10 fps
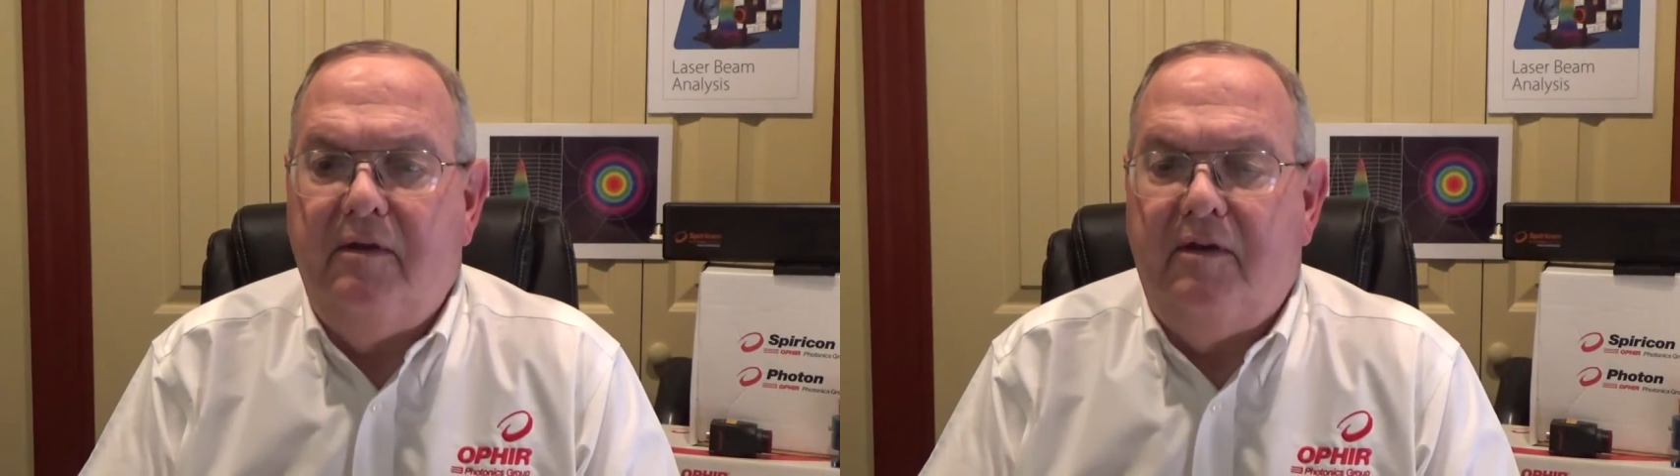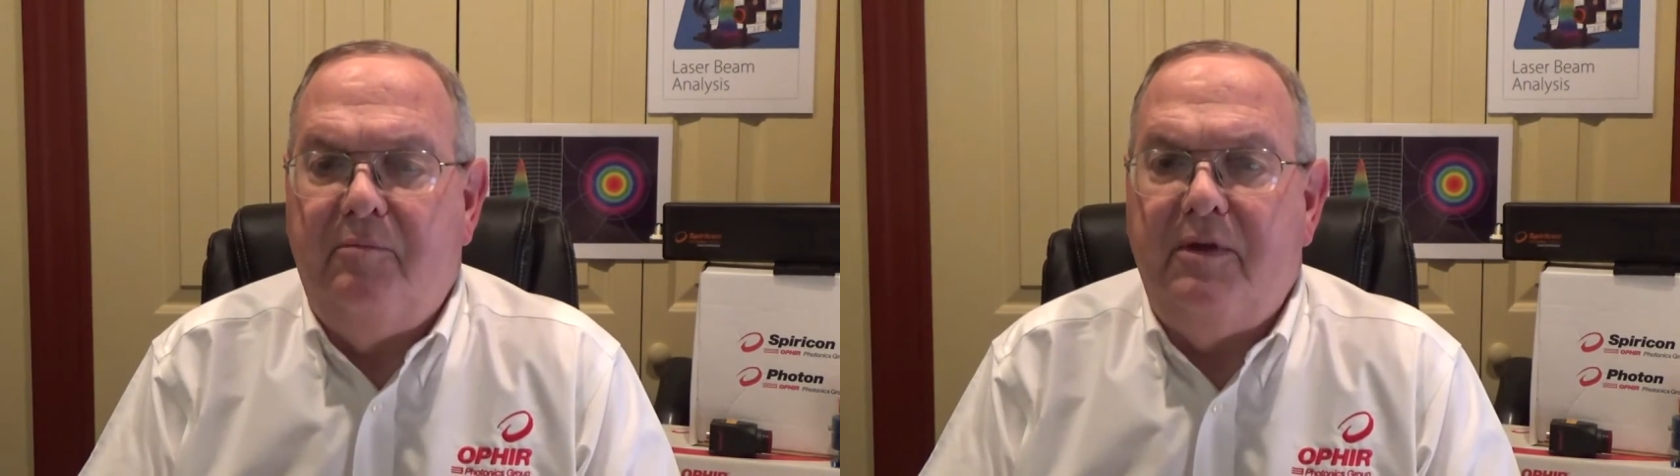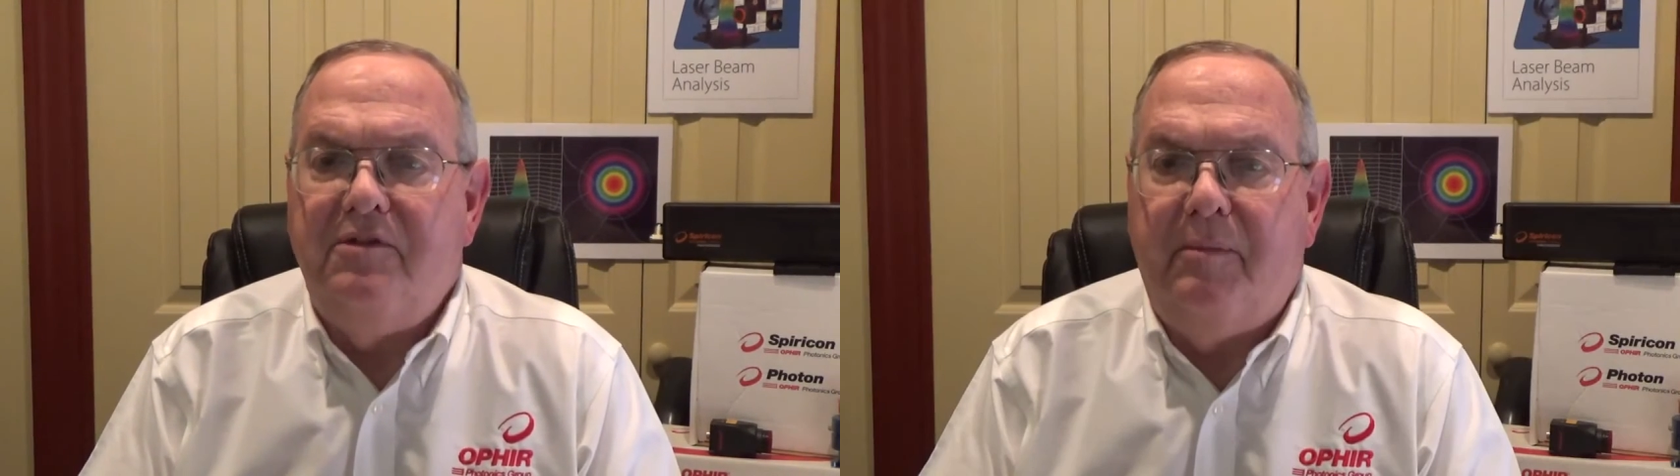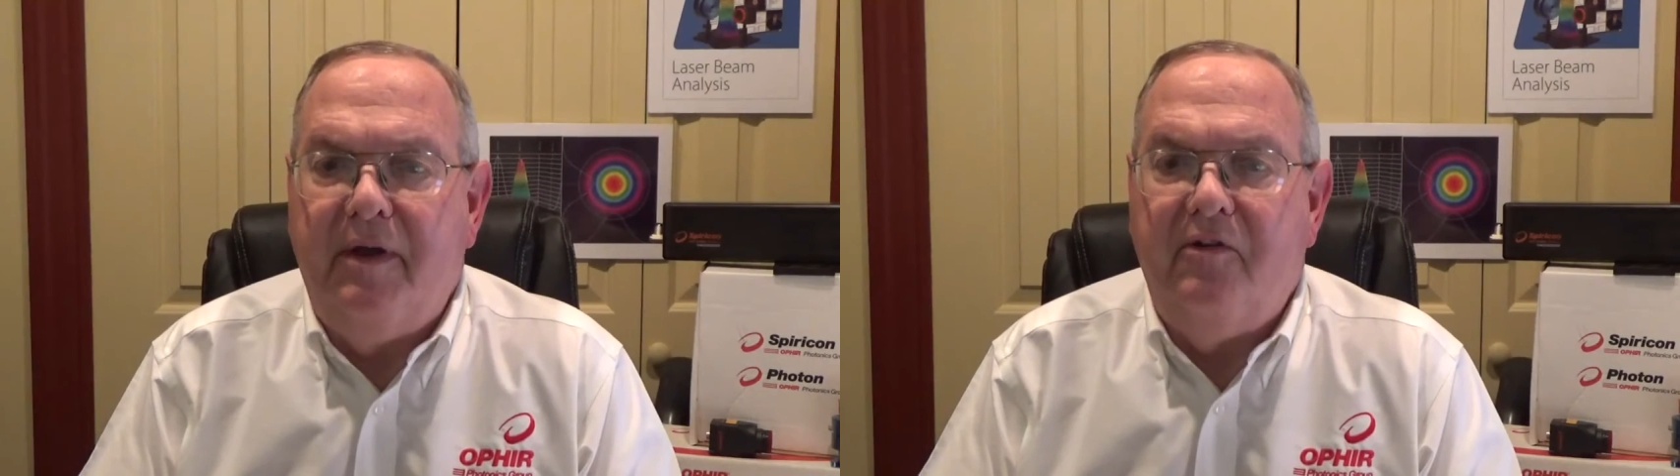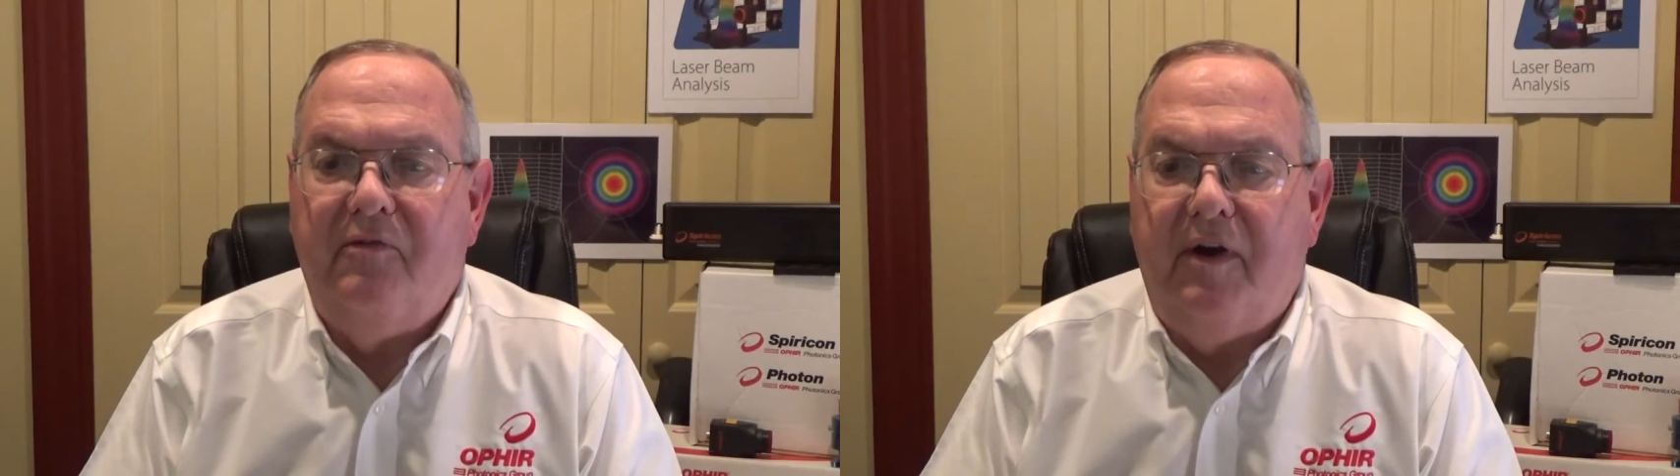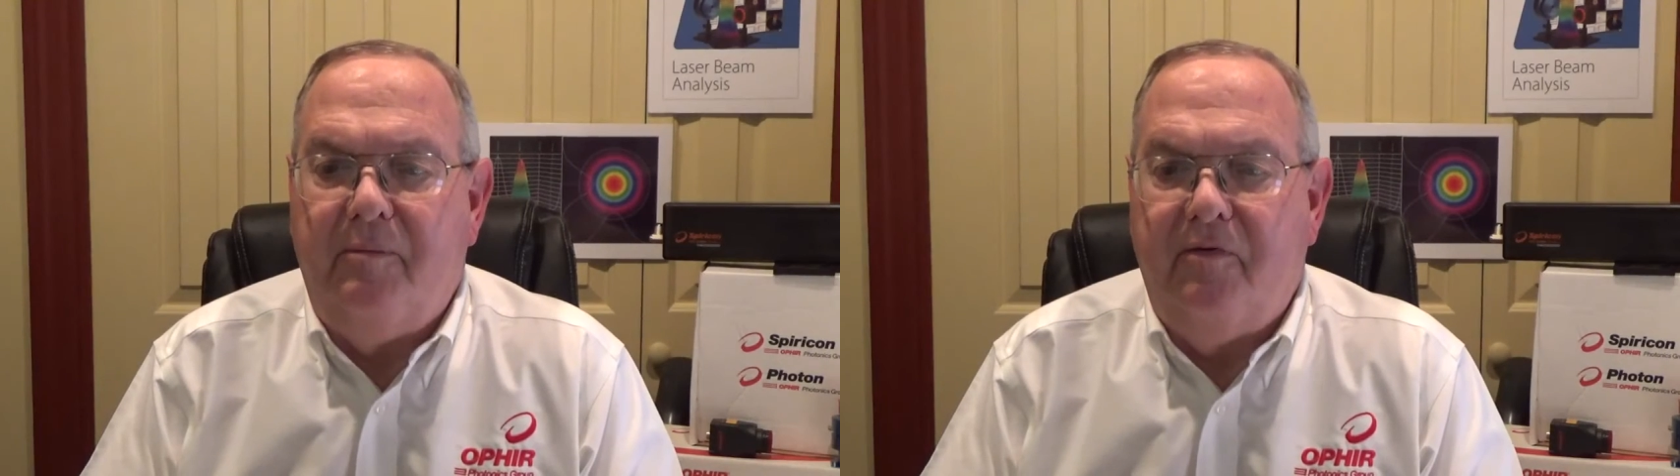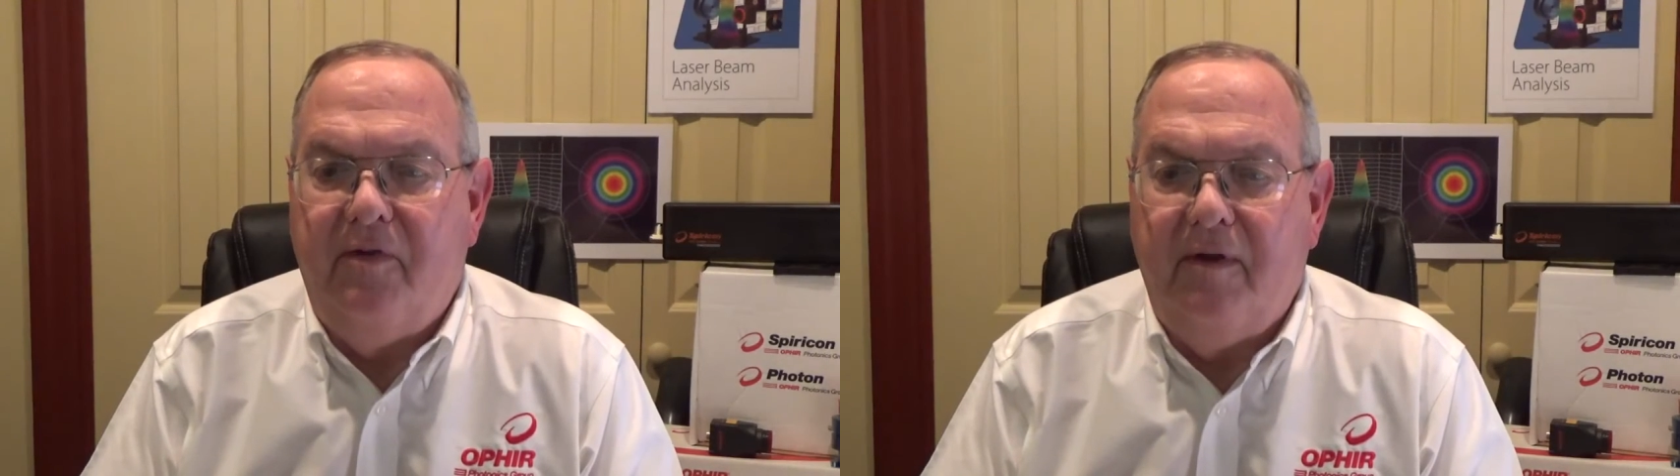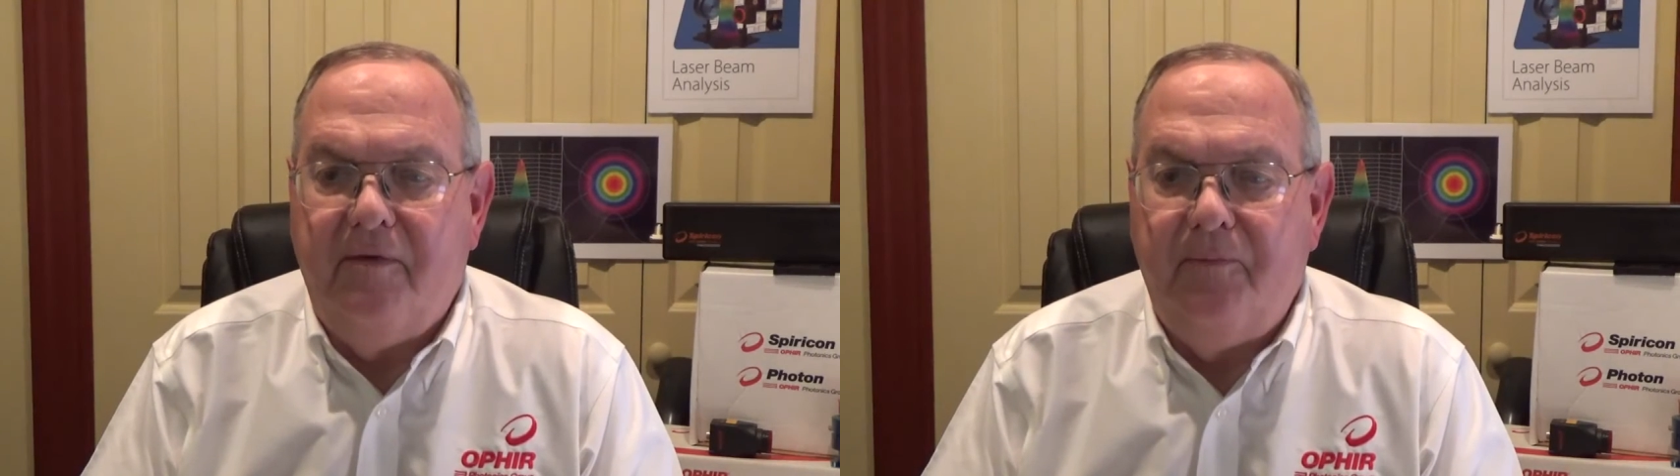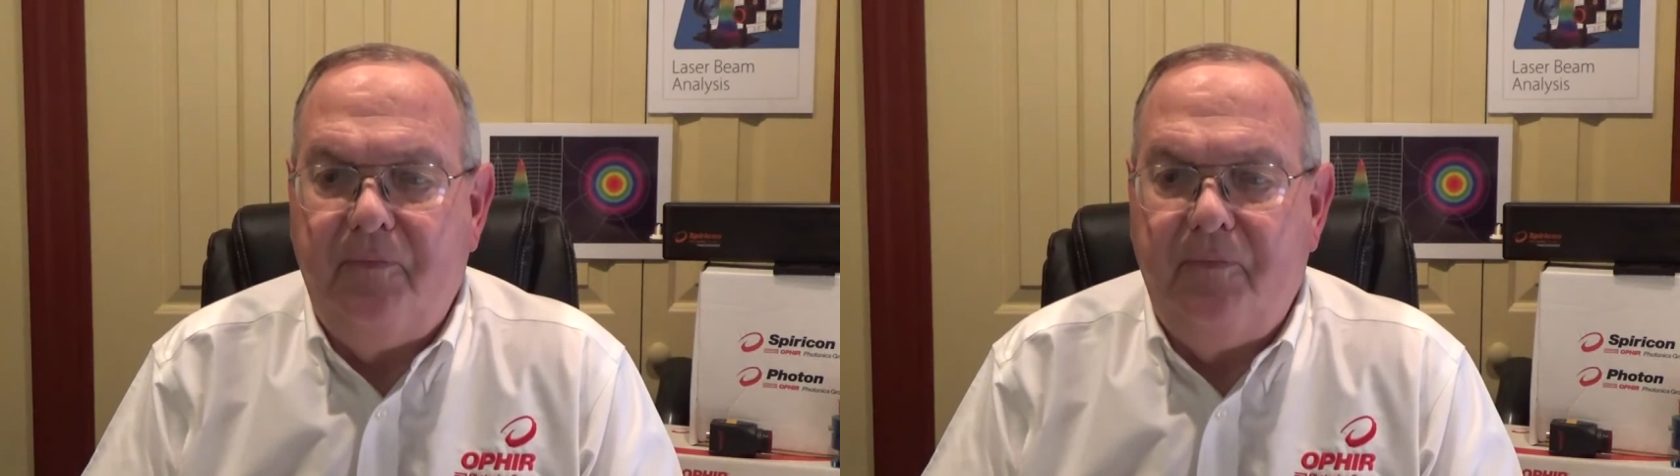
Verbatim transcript: of plus or minus five percent.